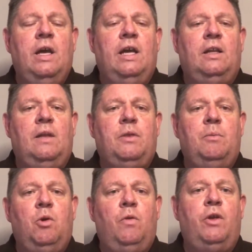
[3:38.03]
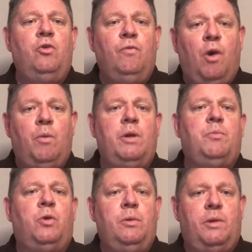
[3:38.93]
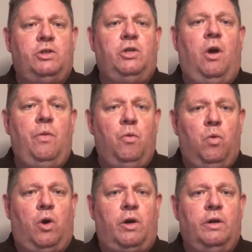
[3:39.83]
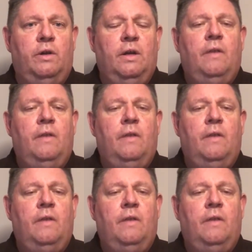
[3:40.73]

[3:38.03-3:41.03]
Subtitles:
and let them know that you've already pretty much done the work.